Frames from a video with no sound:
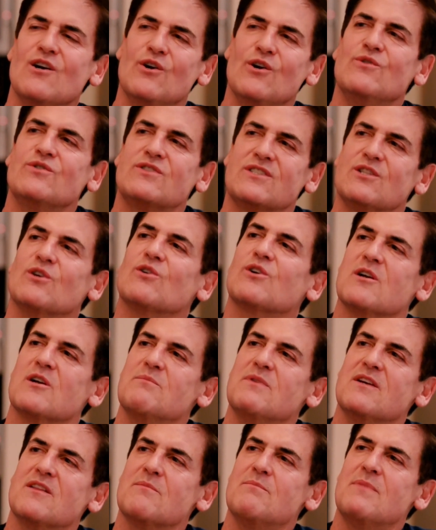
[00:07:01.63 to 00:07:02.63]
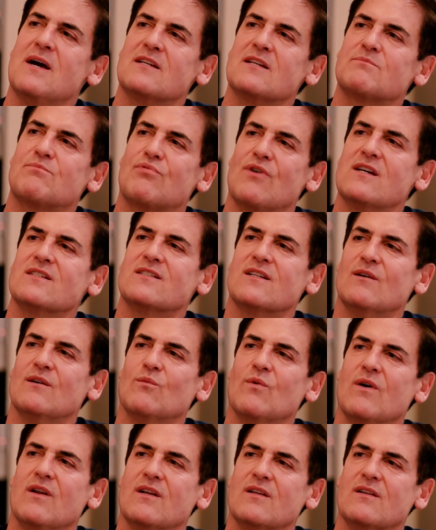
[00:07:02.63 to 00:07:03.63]
who's still going to be the best
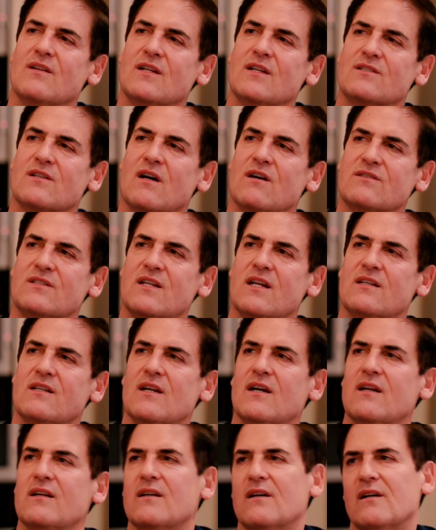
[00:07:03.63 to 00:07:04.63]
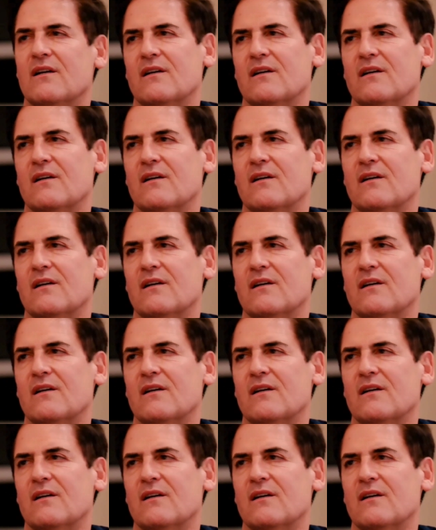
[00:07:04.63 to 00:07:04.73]
president when it's all said and done?